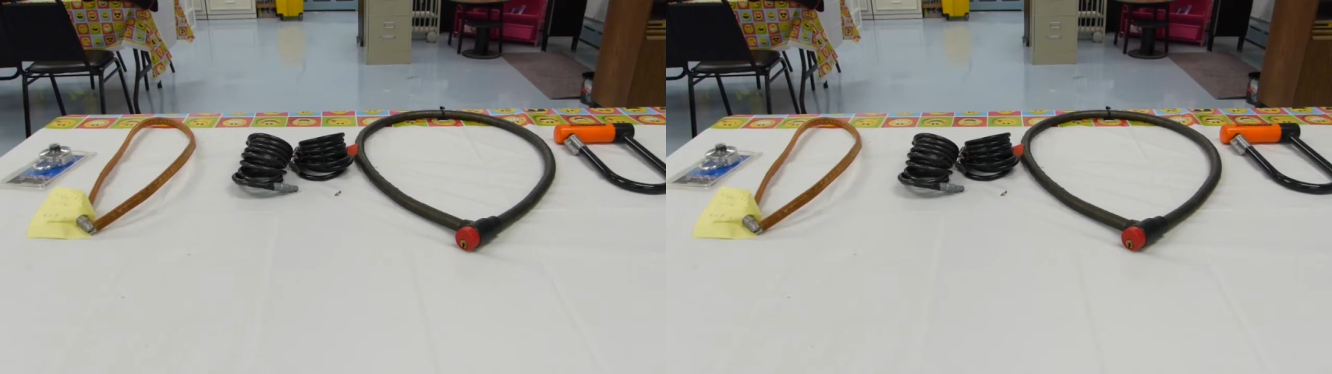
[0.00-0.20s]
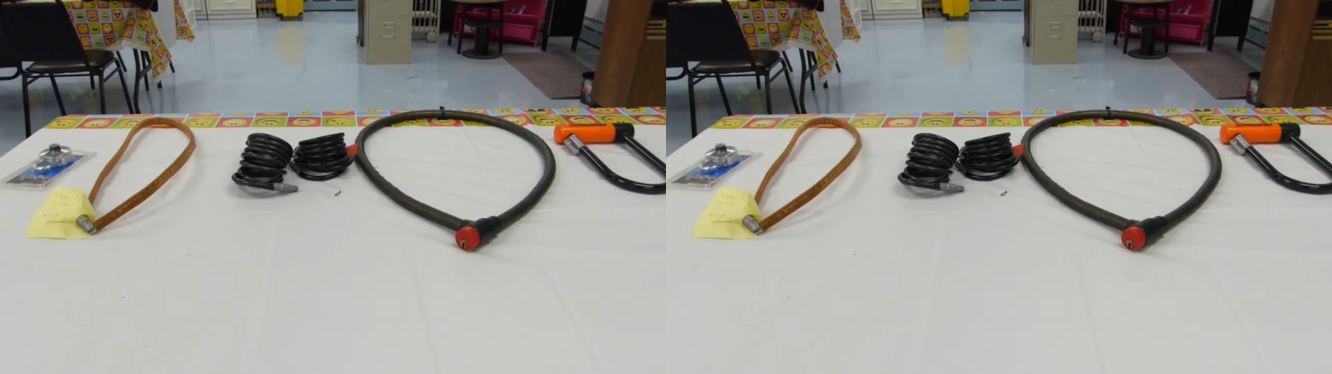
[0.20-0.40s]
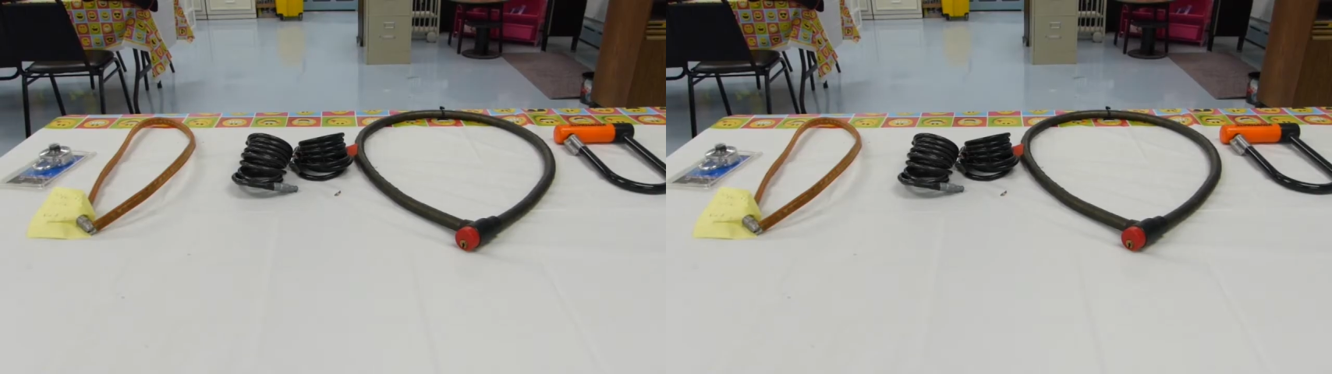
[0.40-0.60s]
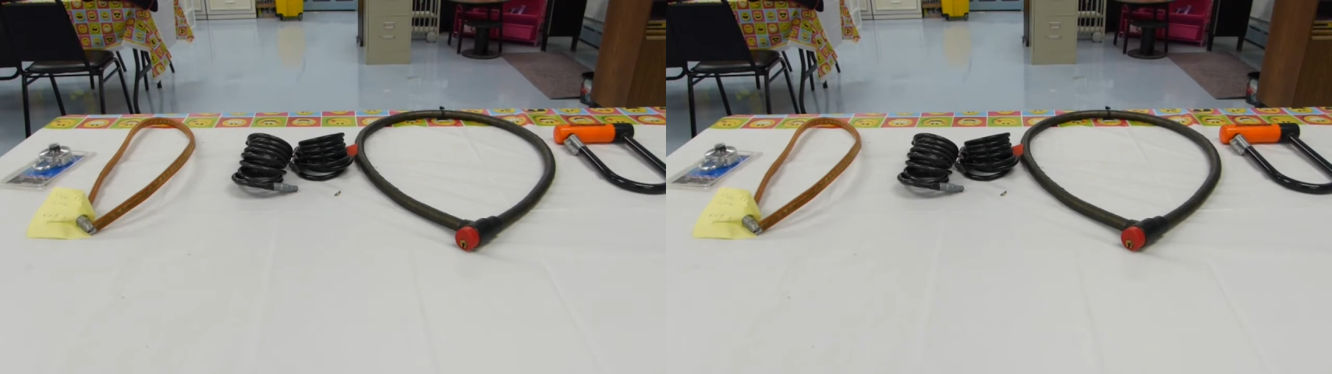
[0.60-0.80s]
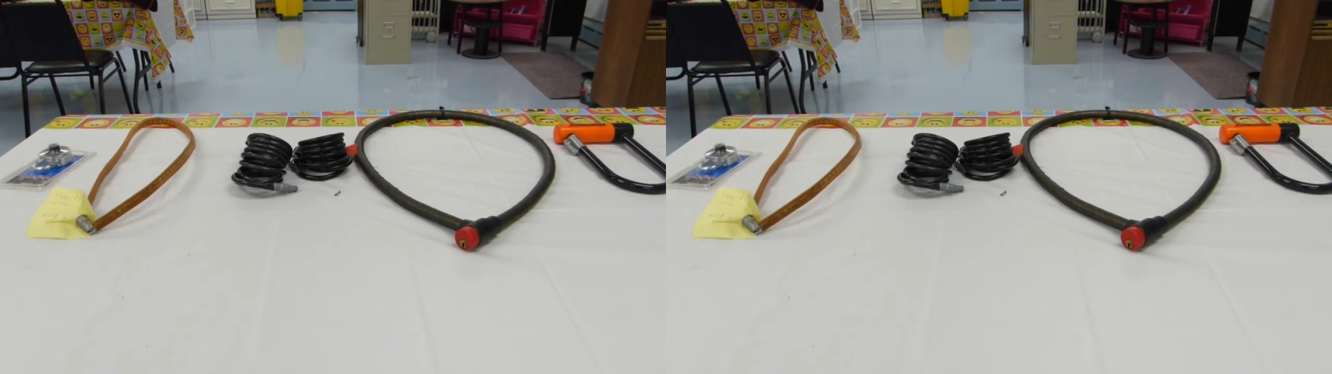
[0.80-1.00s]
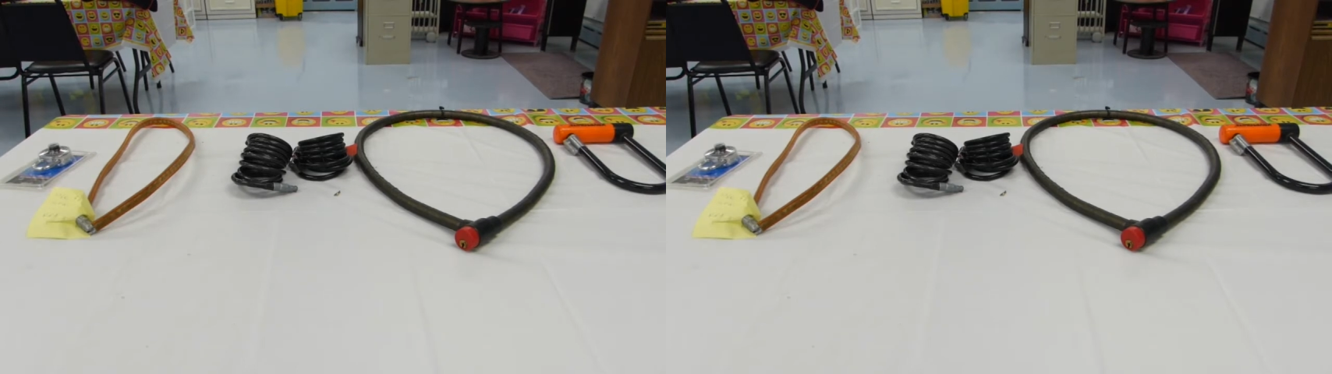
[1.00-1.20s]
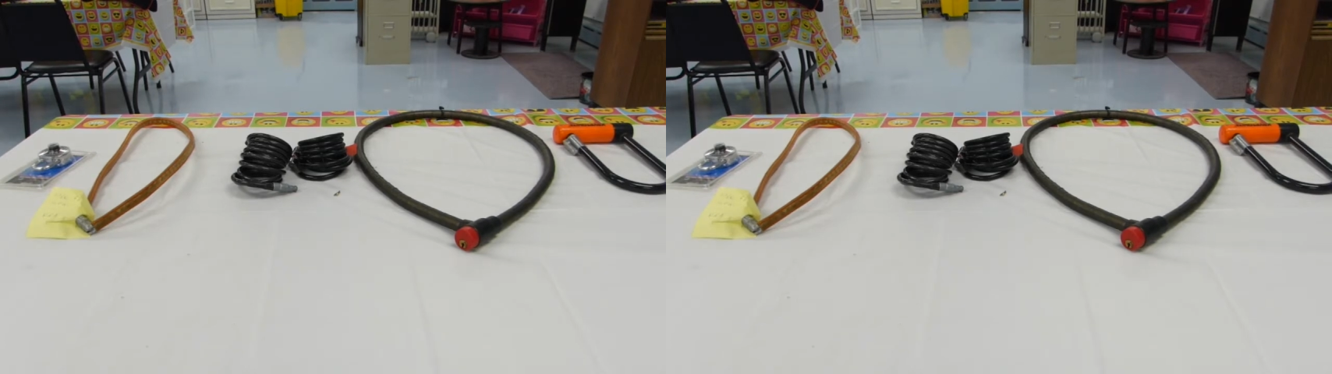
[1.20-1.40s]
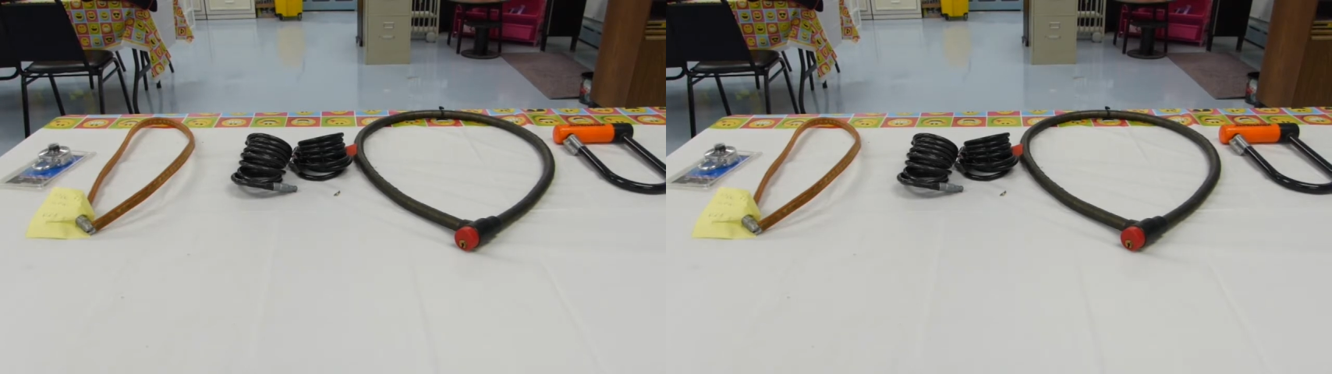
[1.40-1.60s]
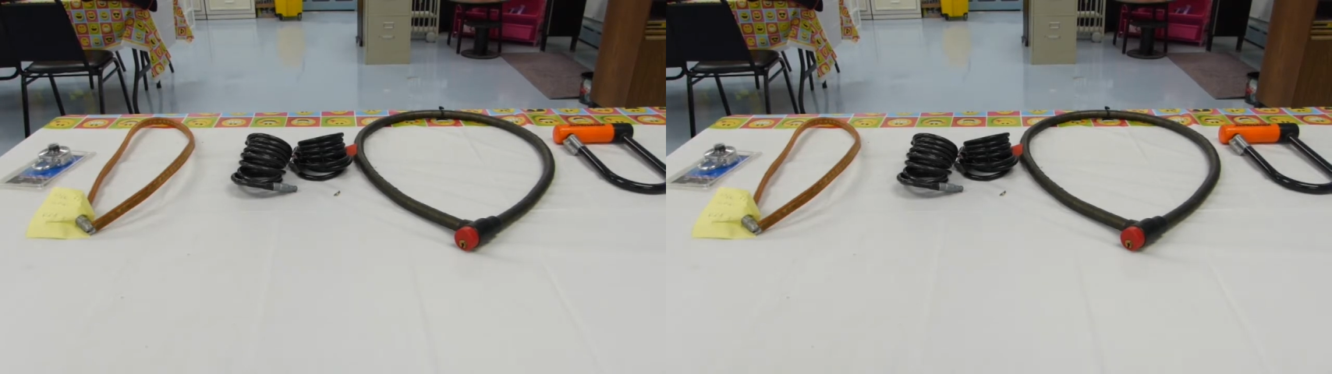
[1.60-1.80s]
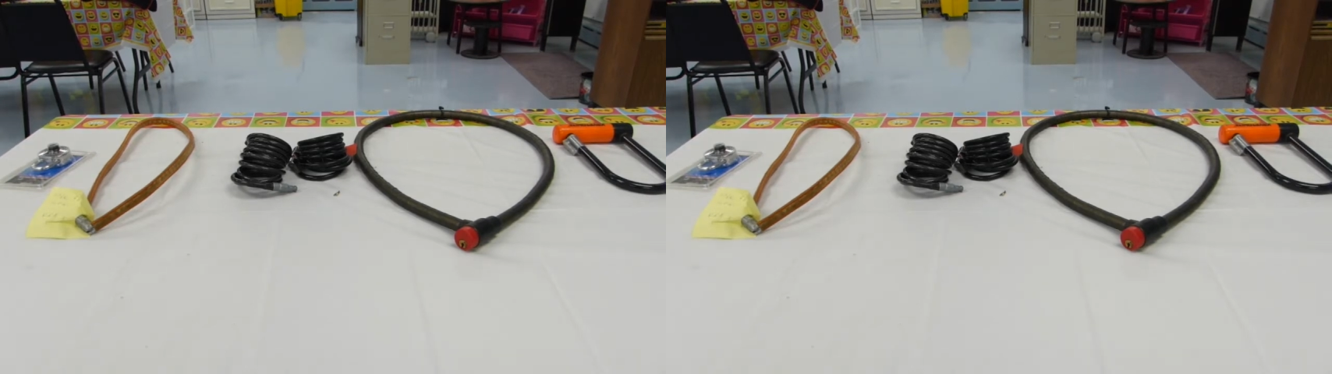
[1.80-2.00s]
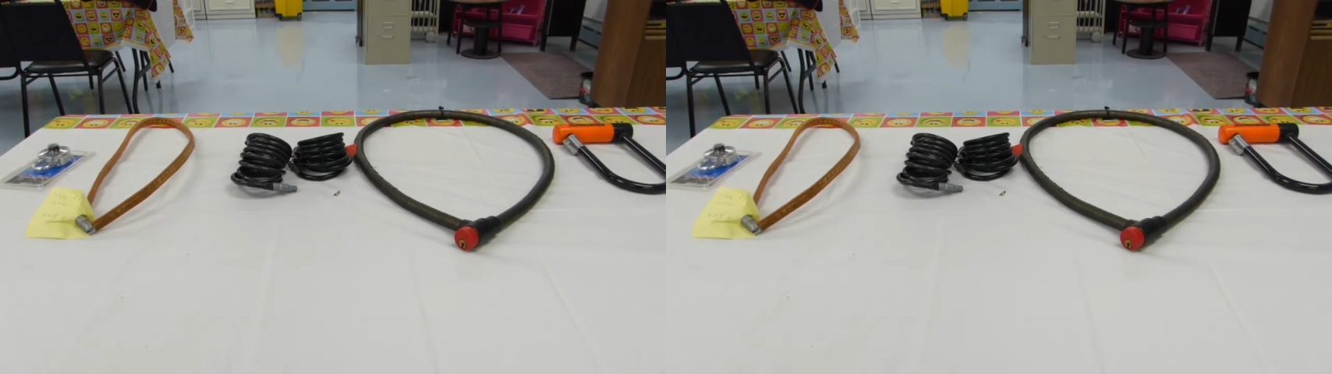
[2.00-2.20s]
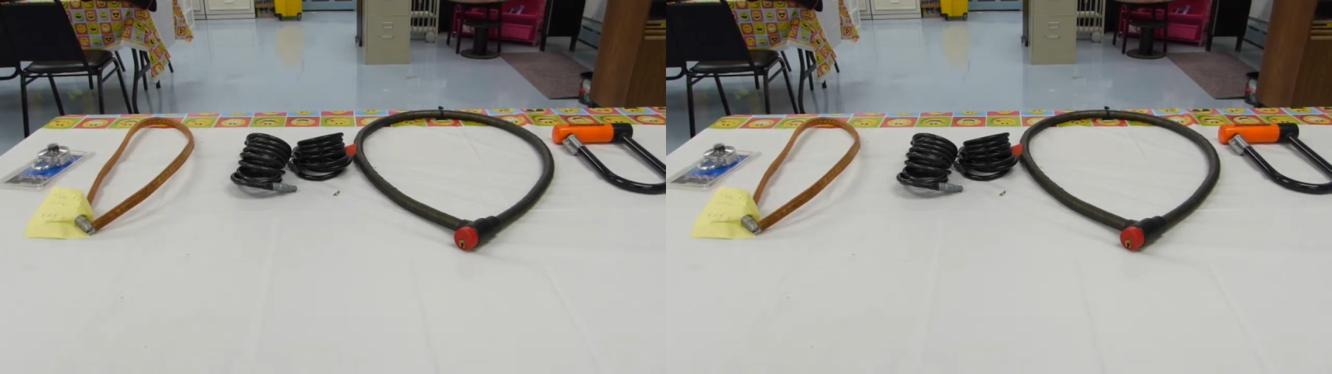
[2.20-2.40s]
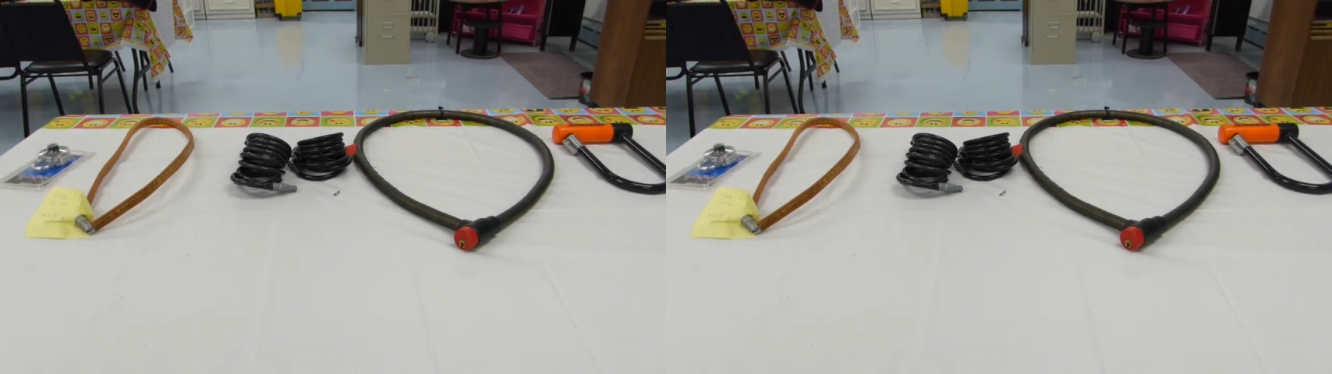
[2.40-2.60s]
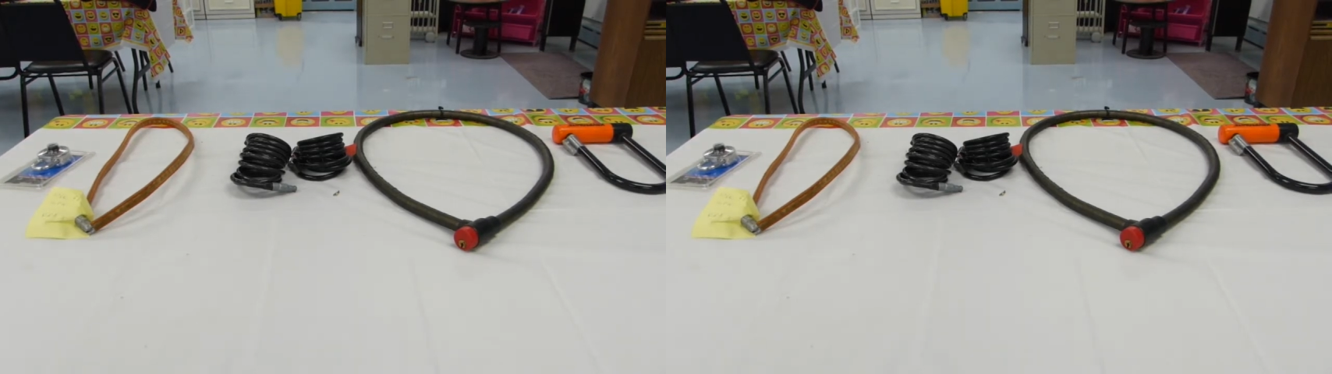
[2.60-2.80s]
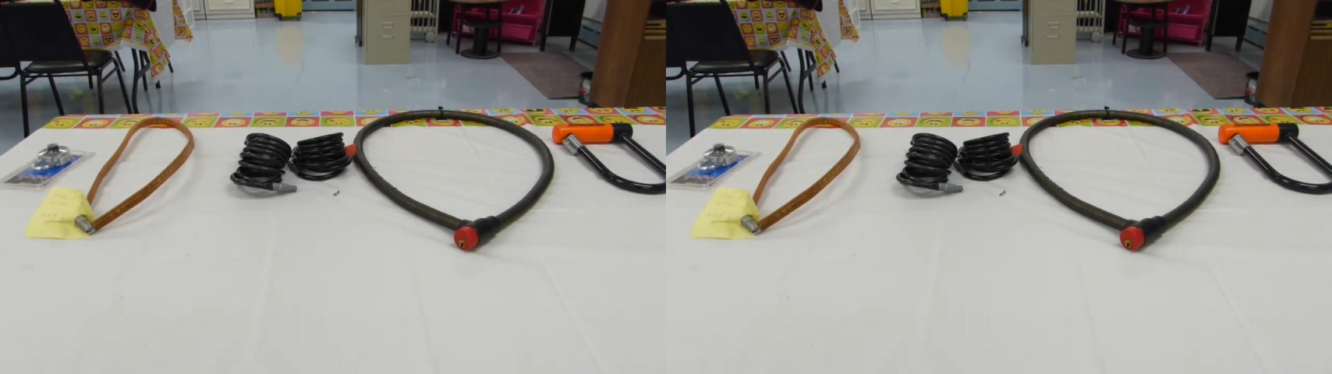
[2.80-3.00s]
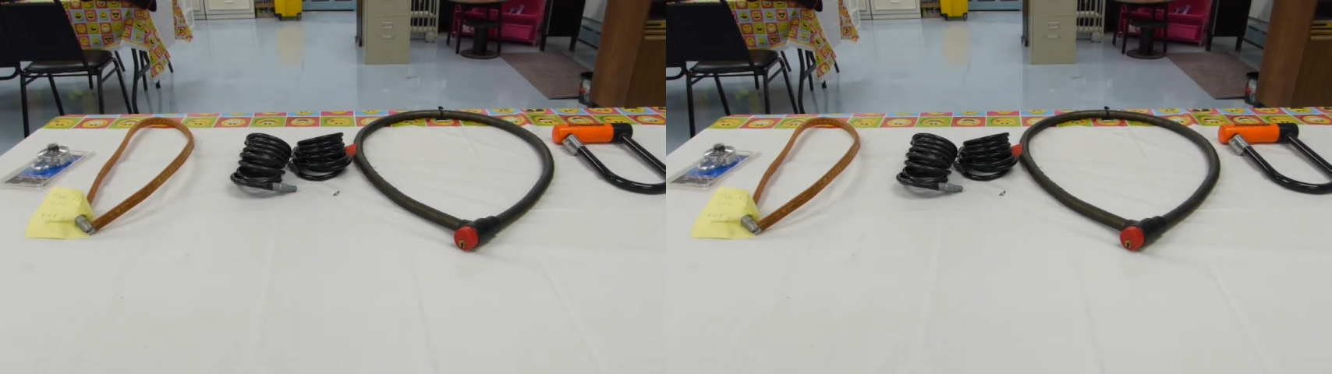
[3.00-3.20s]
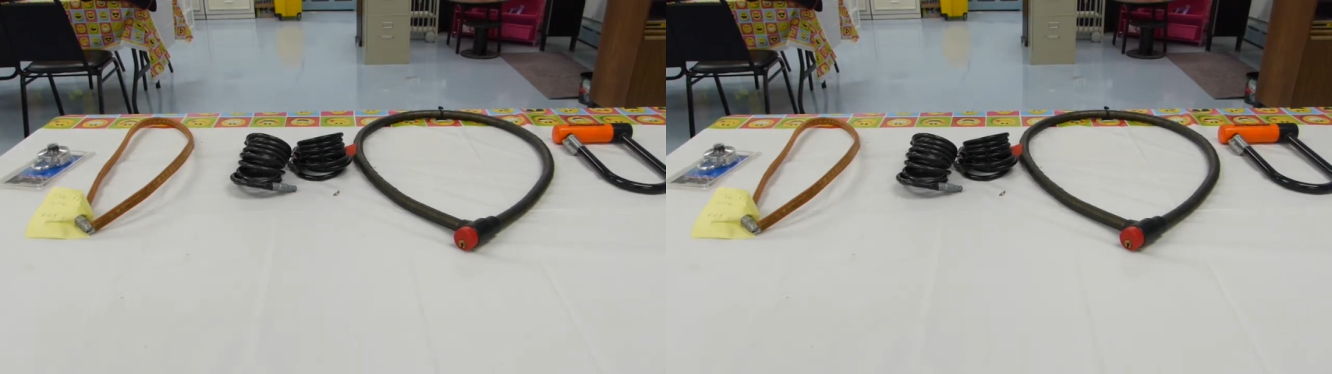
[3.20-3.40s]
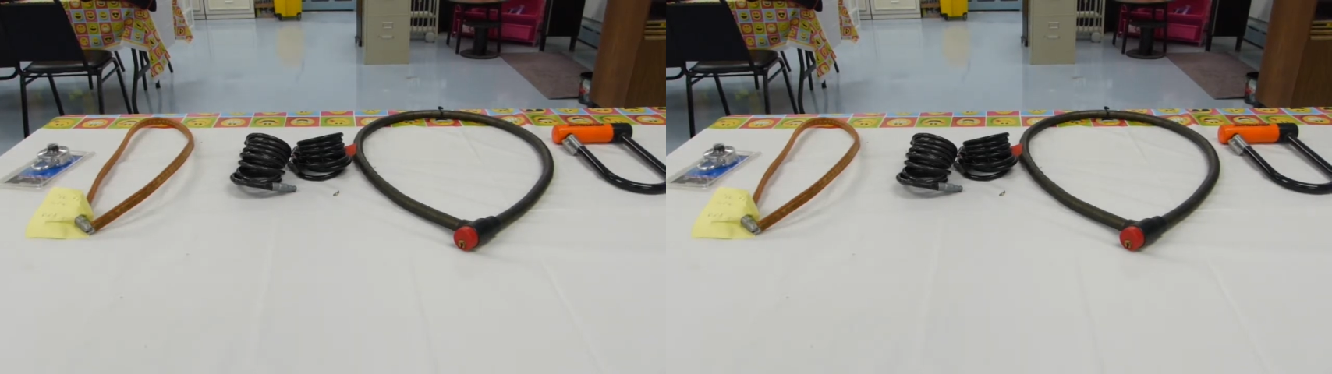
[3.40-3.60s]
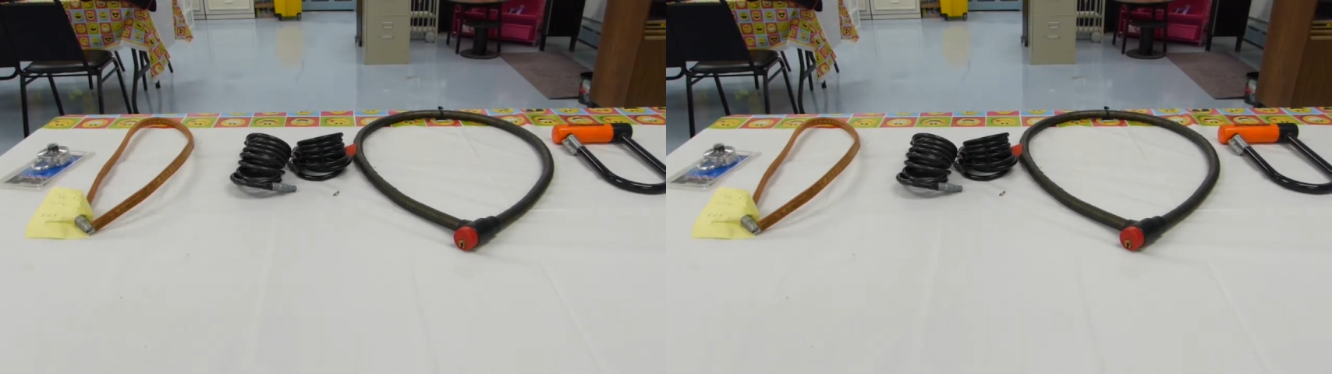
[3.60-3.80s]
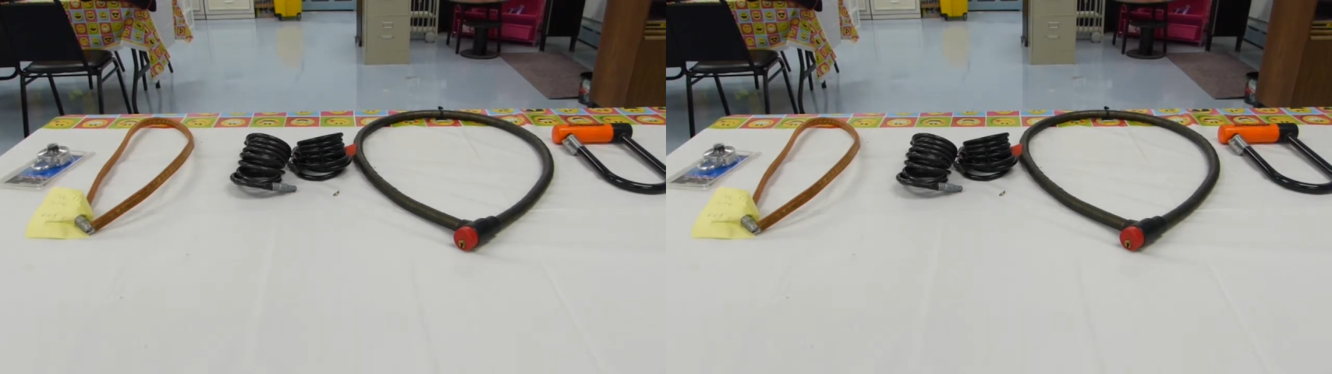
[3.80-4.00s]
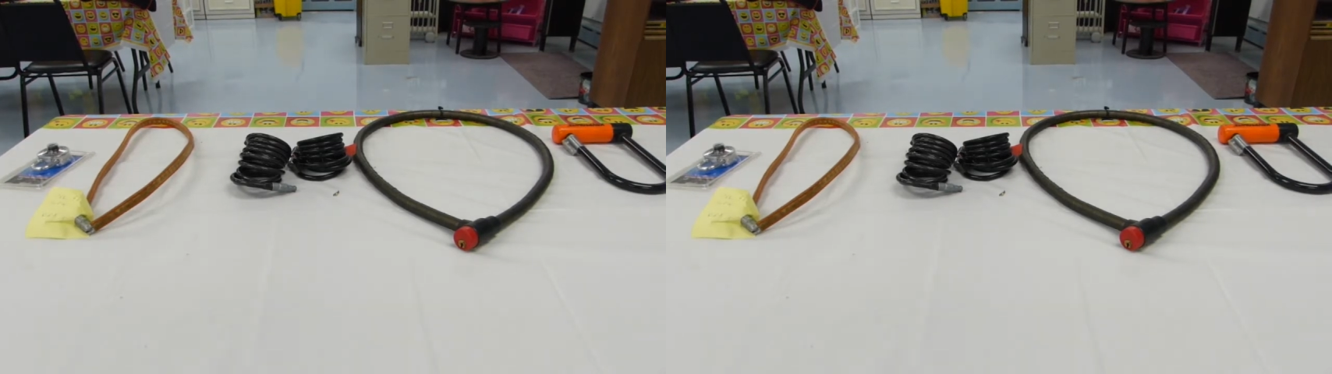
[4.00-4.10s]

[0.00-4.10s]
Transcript: No face is visible, so there are no lips to read.